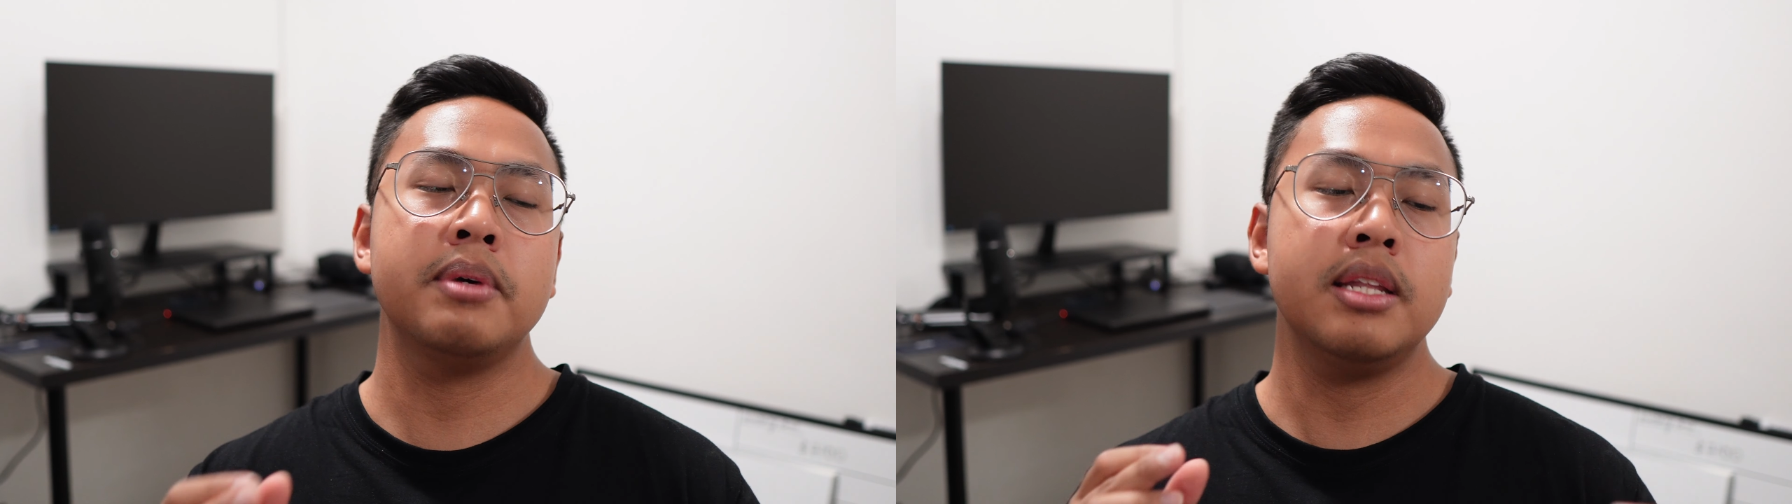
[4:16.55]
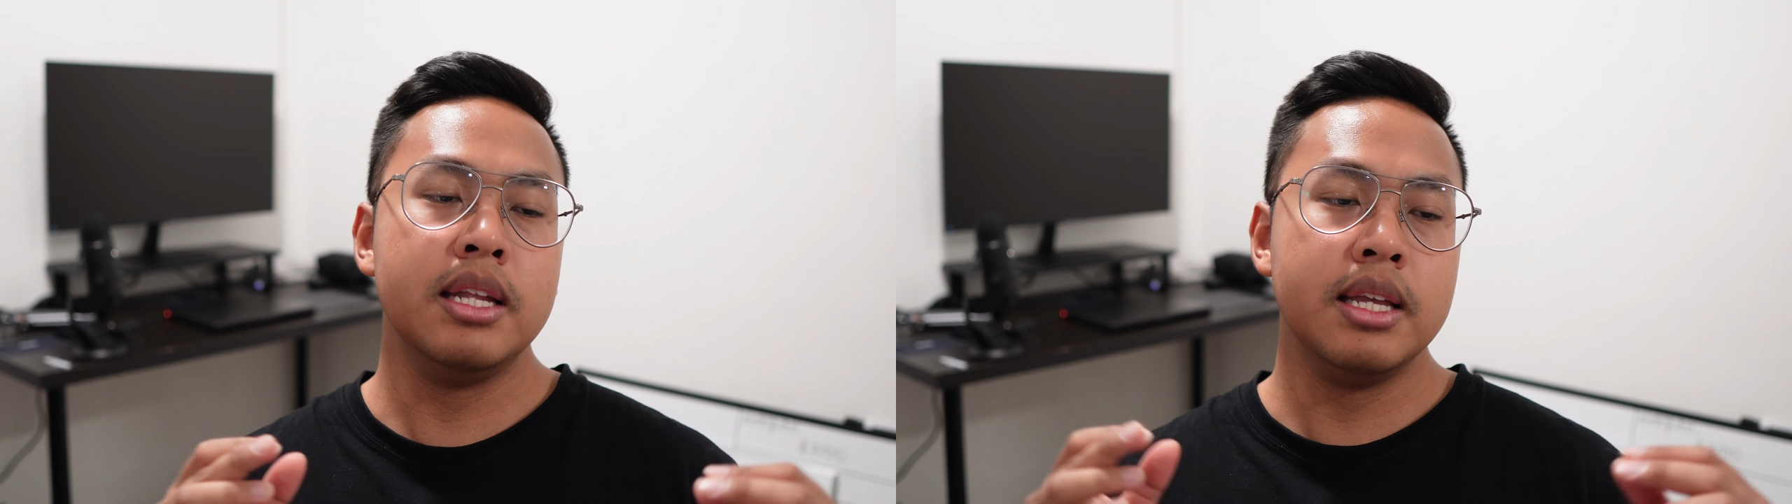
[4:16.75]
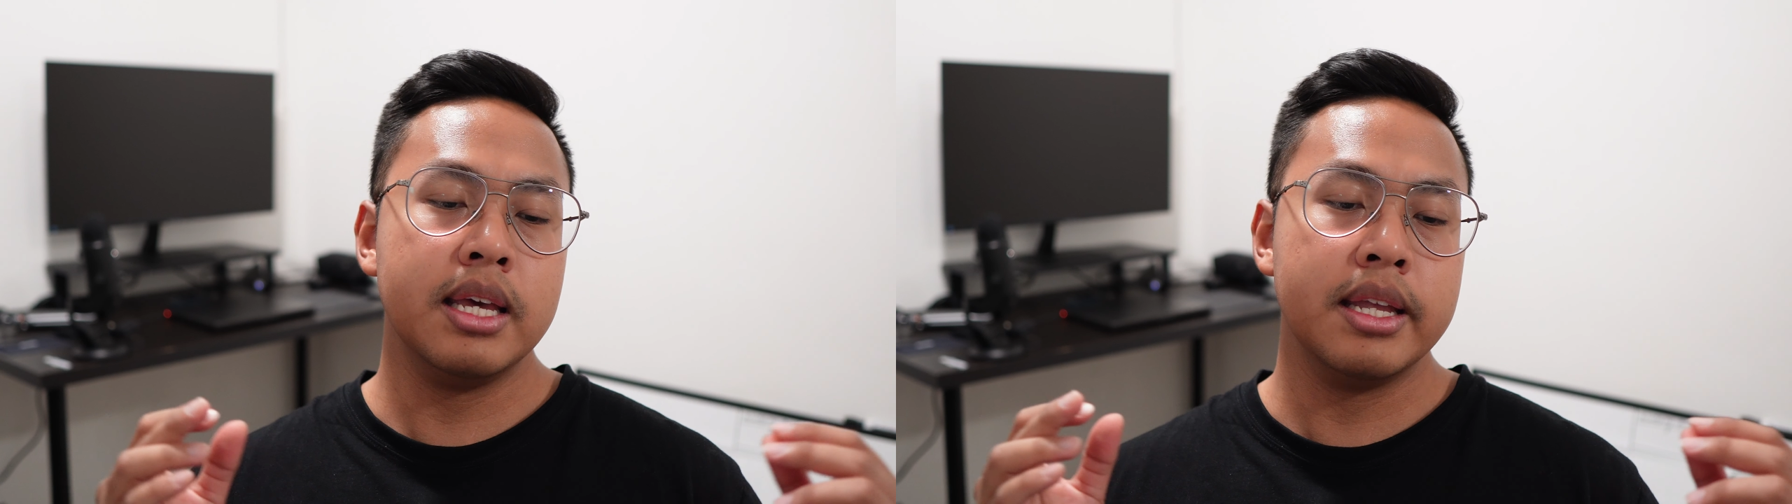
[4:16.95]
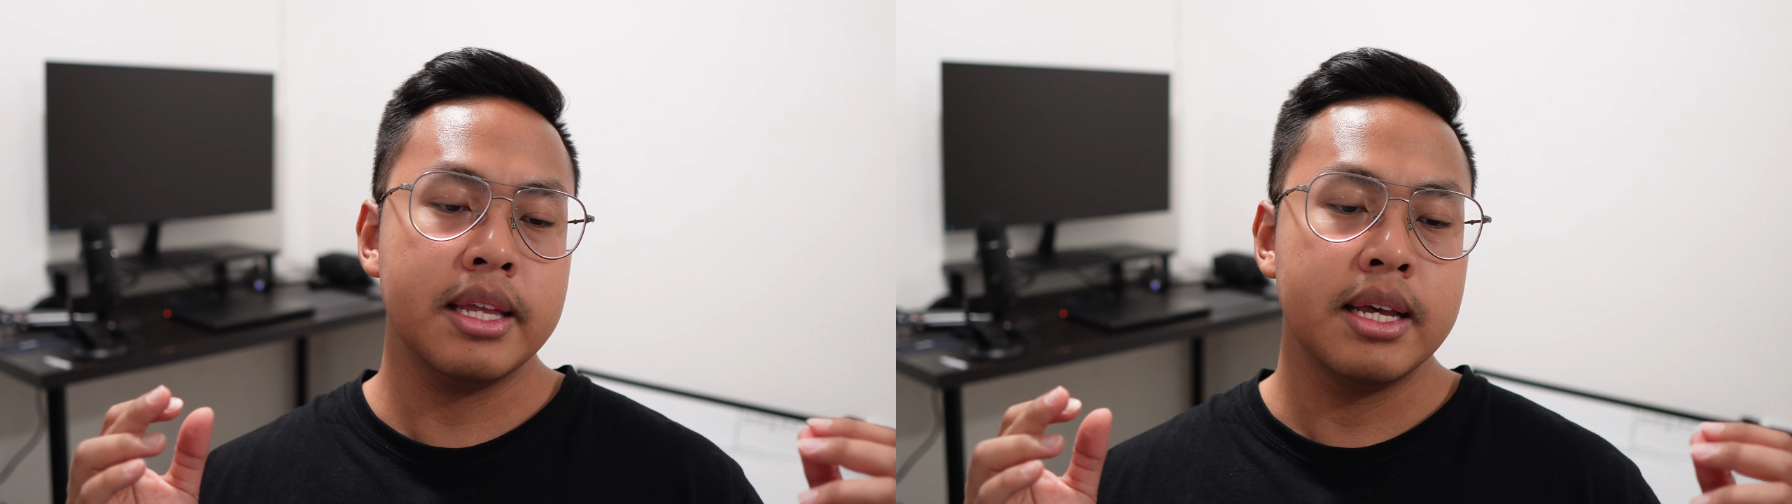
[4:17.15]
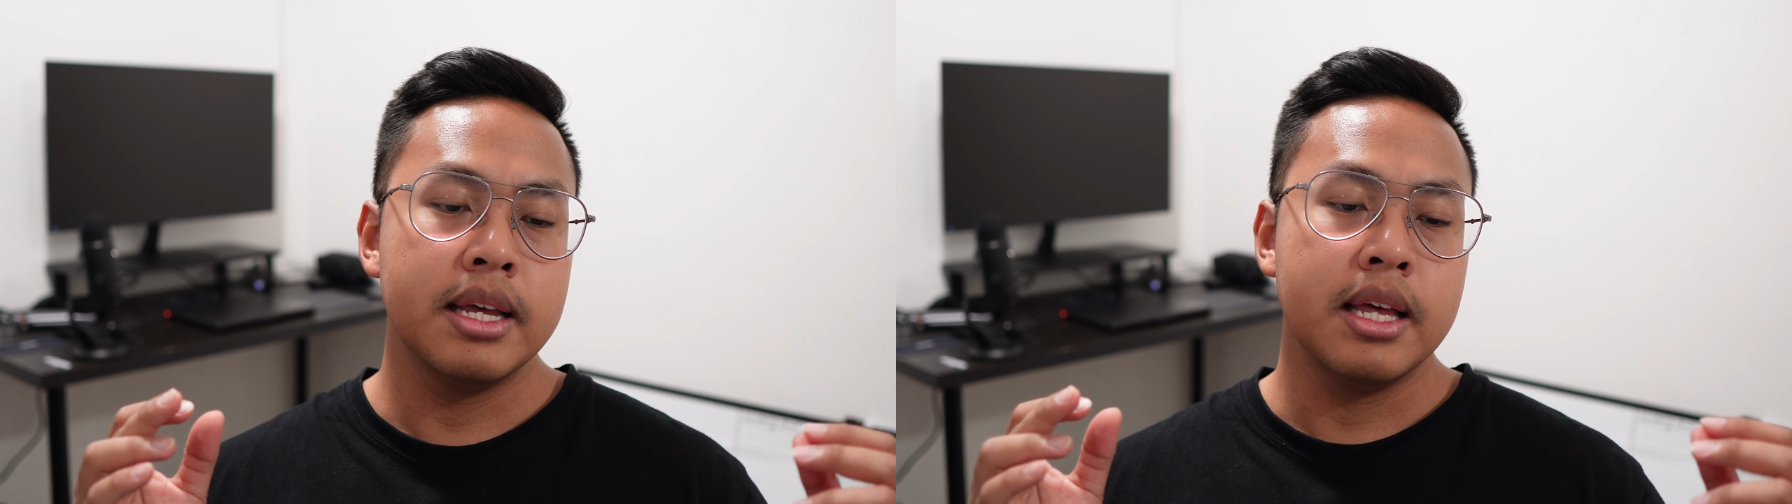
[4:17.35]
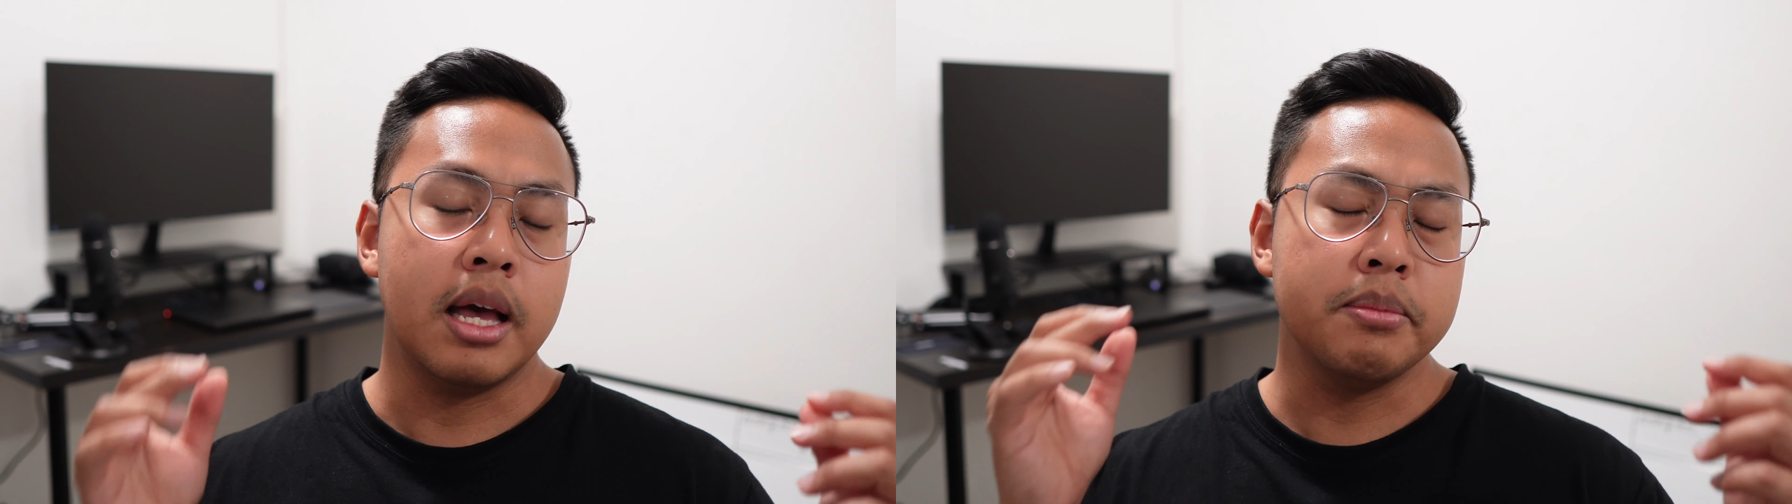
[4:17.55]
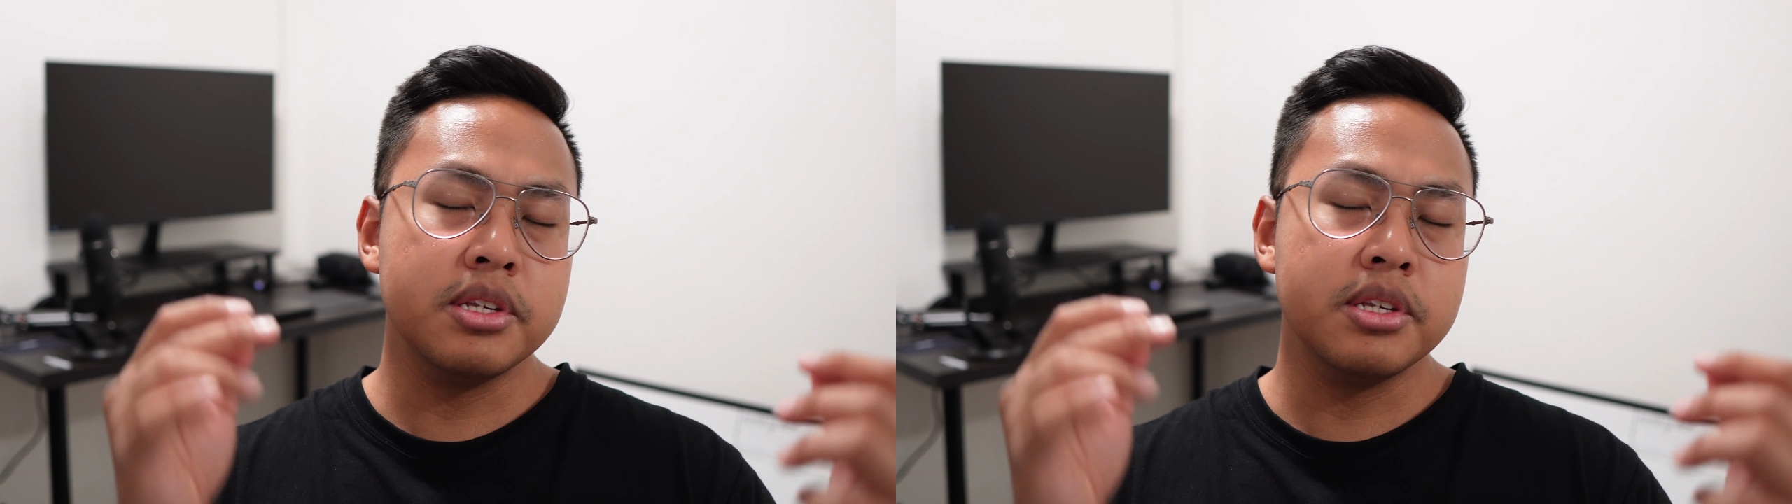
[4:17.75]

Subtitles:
But then again, I'm